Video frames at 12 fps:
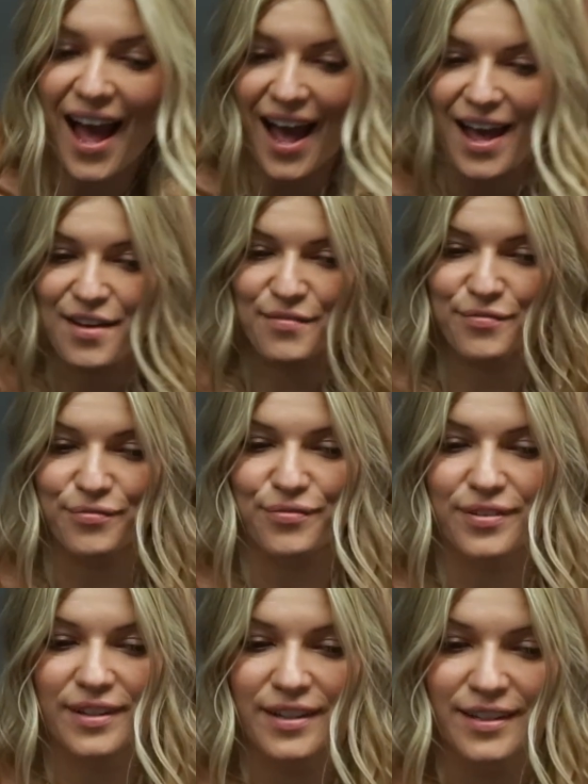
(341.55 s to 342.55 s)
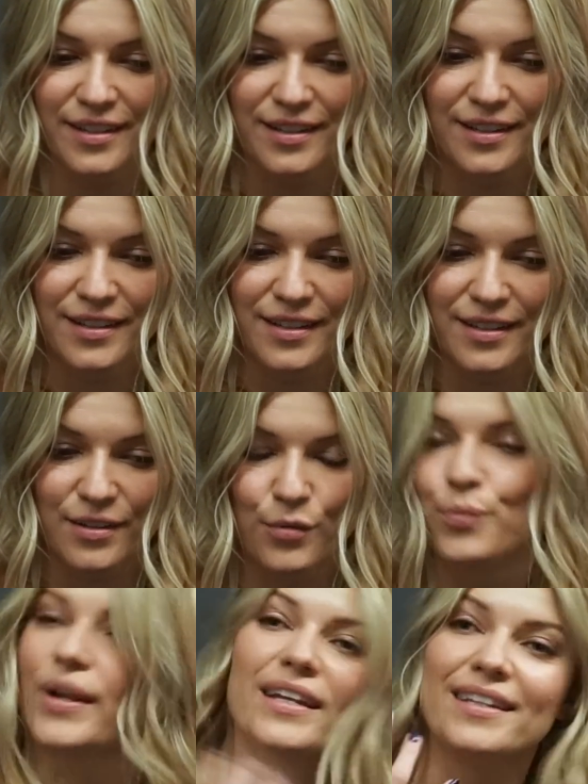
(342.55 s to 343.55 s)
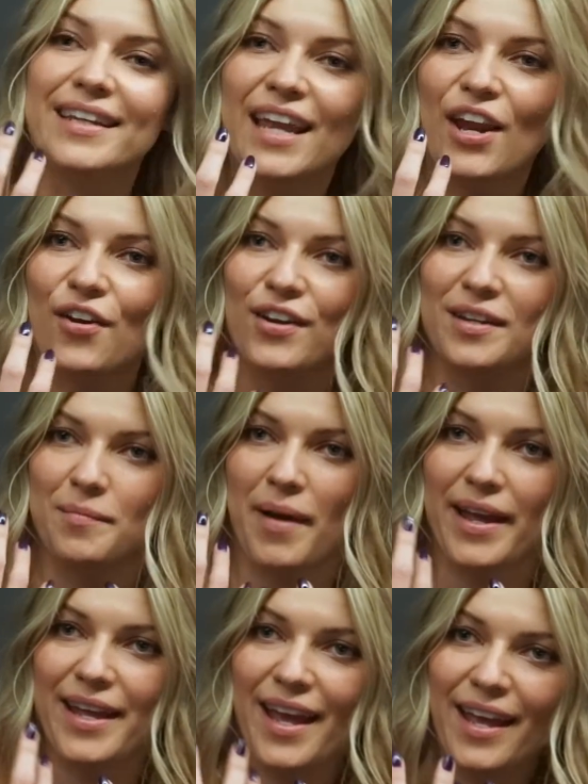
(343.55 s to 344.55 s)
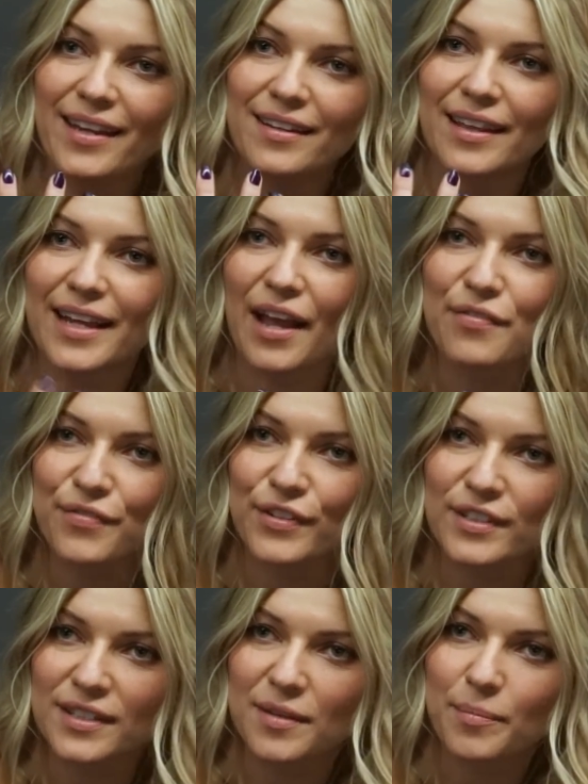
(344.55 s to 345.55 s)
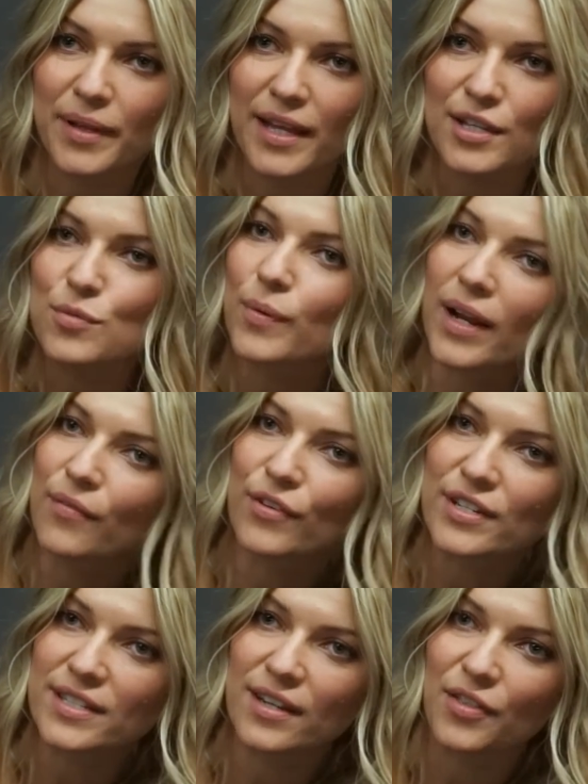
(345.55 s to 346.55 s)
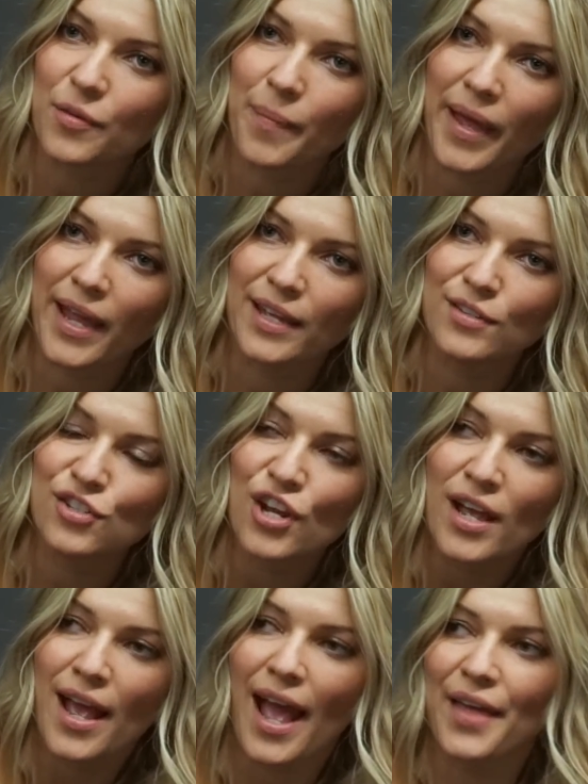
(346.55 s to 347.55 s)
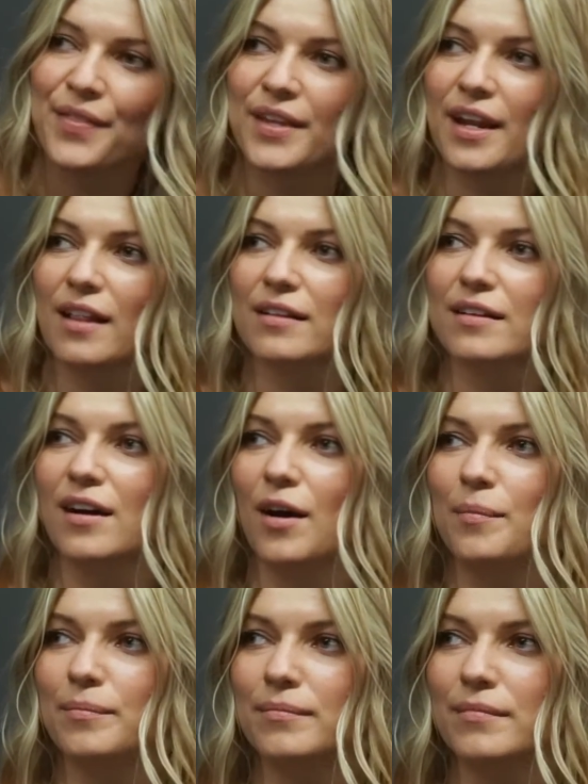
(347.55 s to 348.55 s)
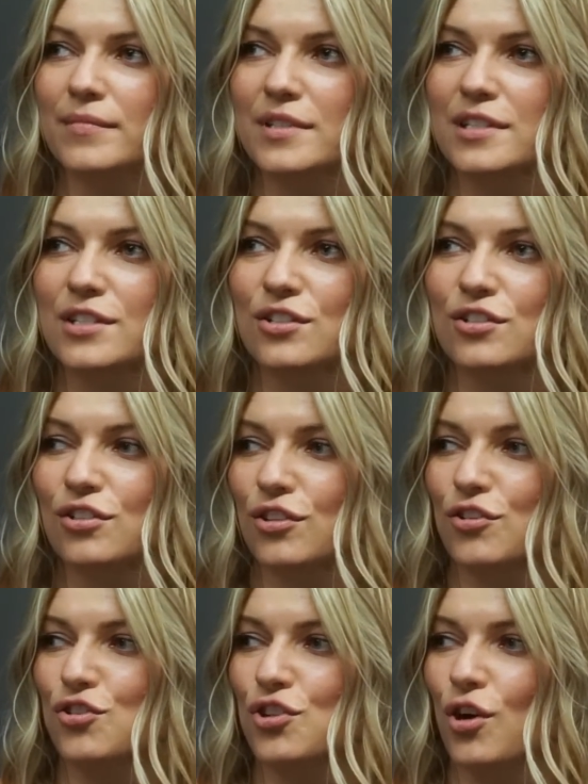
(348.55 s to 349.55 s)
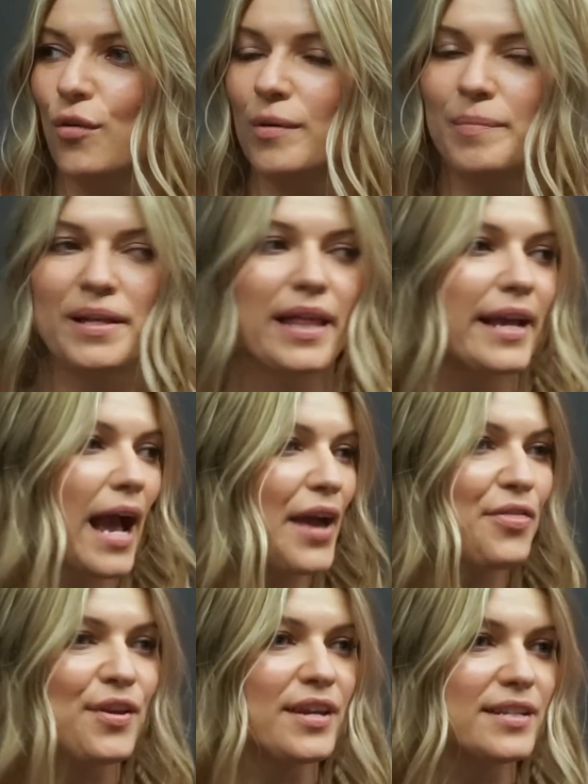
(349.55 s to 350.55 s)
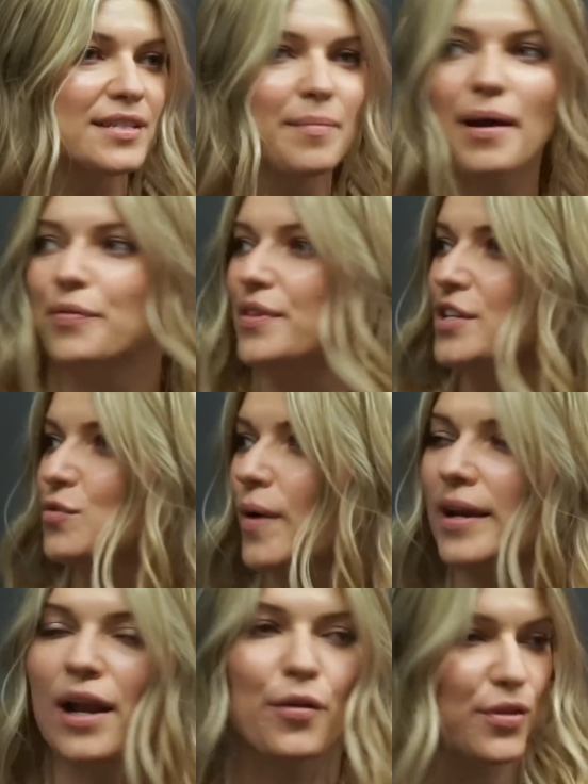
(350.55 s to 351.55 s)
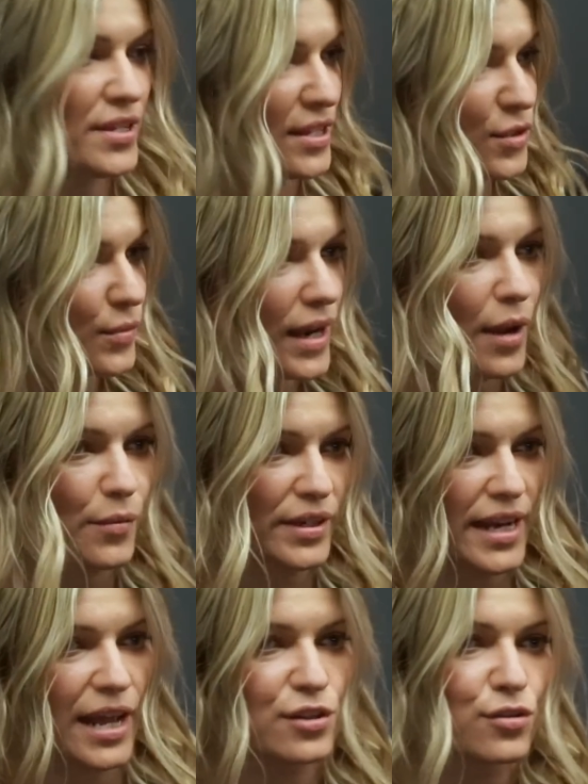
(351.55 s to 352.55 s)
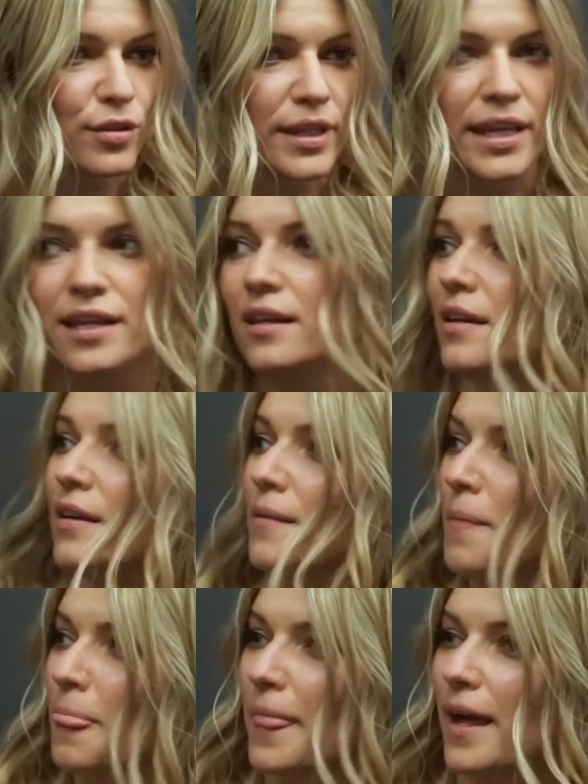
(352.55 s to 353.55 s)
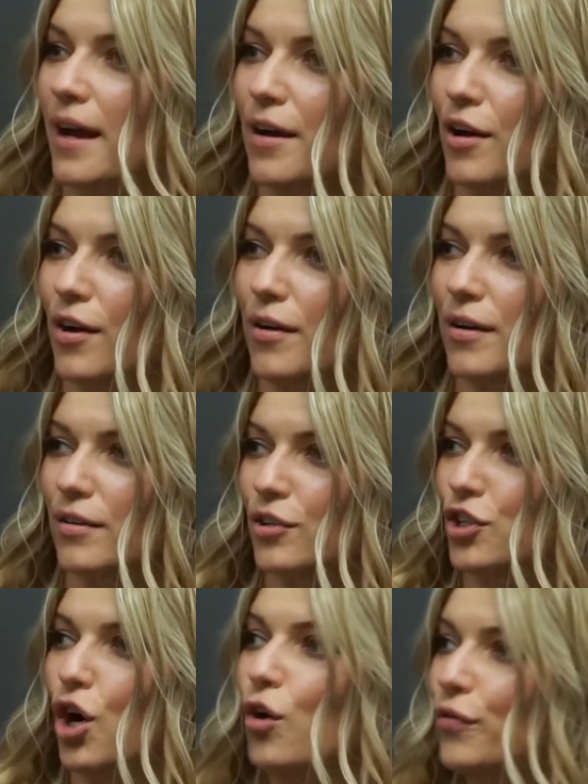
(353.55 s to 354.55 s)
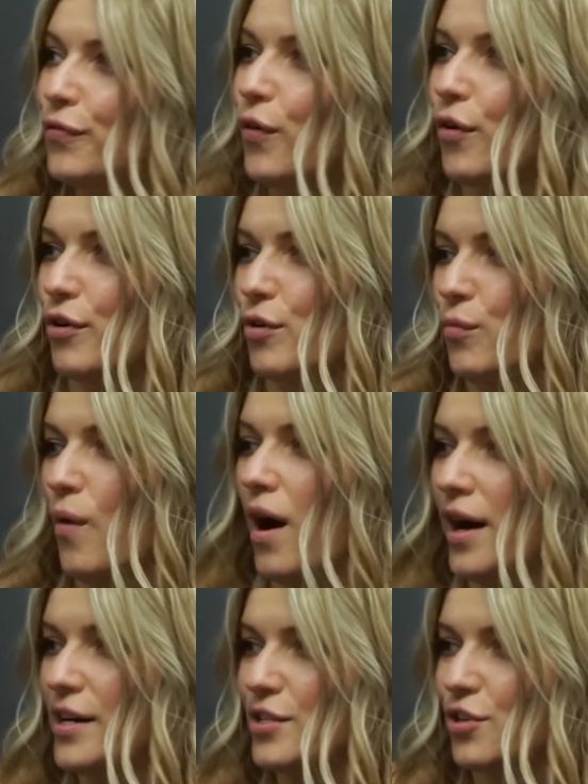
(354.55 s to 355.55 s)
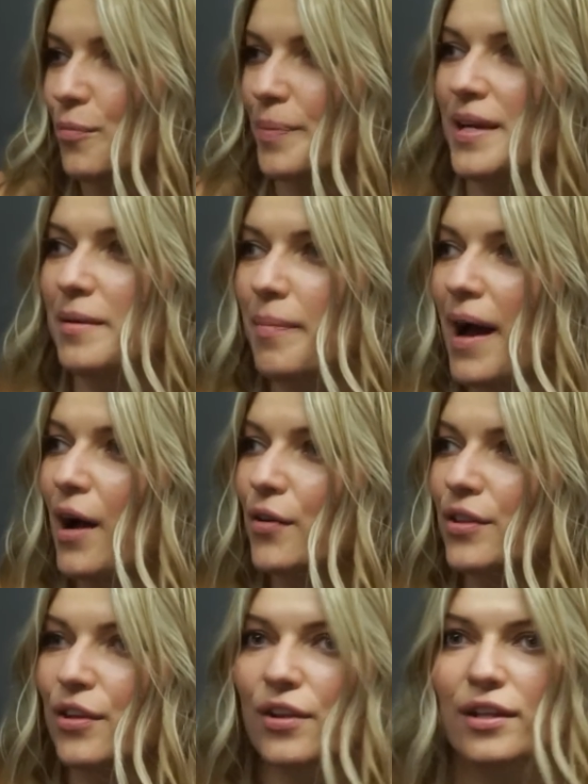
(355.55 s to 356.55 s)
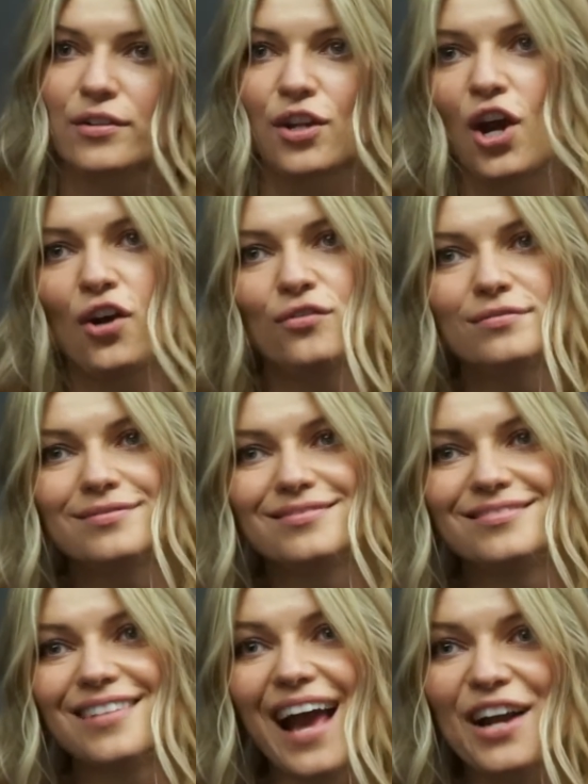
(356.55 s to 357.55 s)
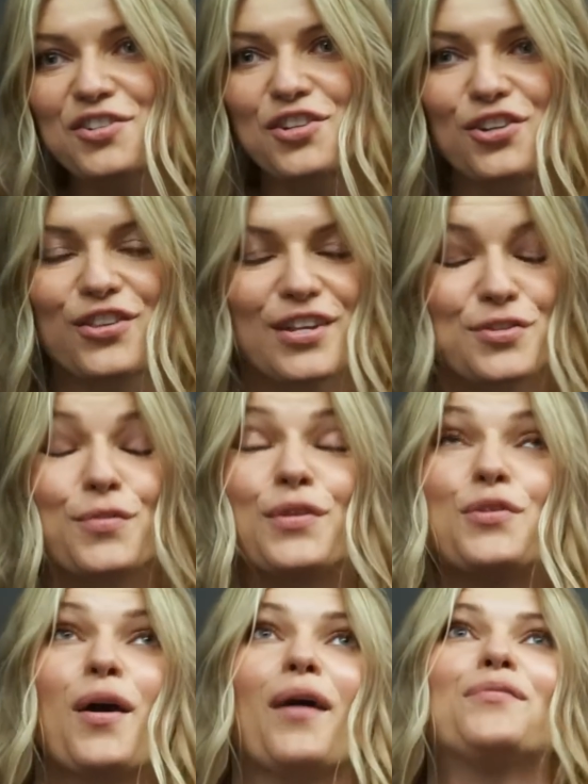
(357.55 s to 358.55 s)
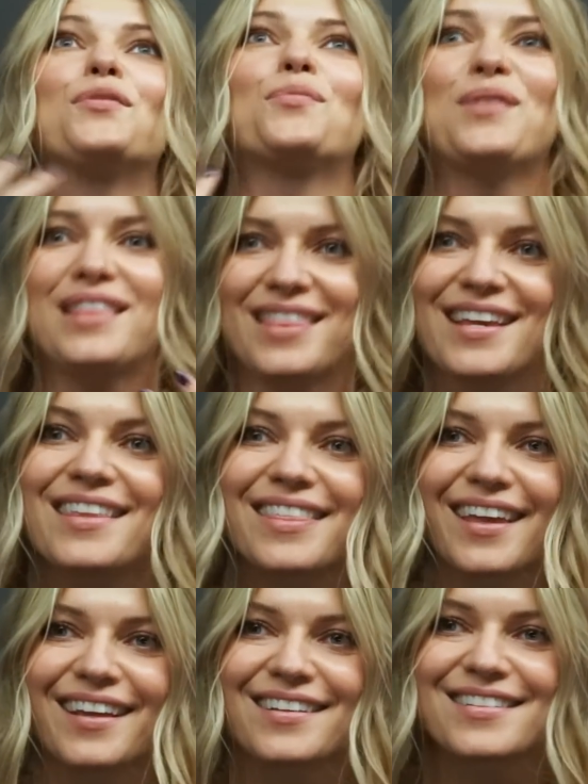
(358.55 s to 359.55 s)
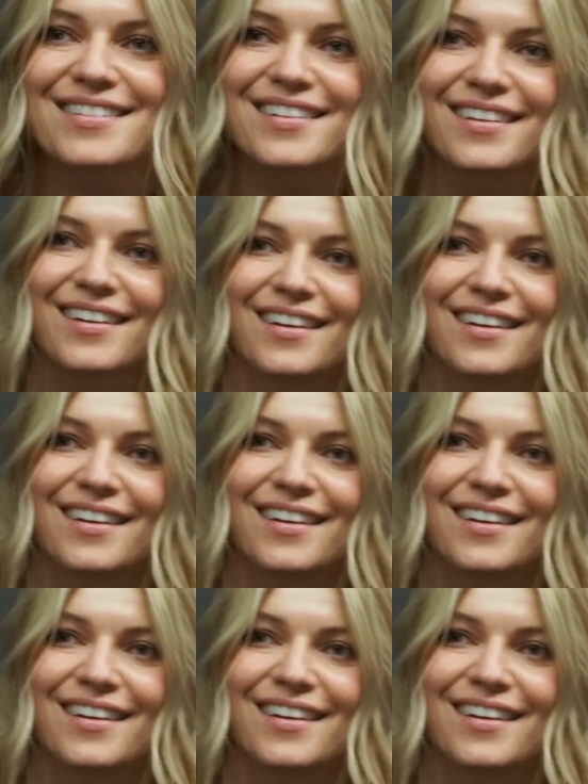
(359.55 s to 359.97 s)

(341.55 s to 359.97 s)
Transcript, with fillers: I've written Carrie in my head. Like I filled in the blanks, whatever isn't on the page, and then I'll come to the show and be like, I think it's about this right now. This is what I would naturally uh, go for, or want, or be about. And they're like, no, actually, you're this. But then you have to rethink things.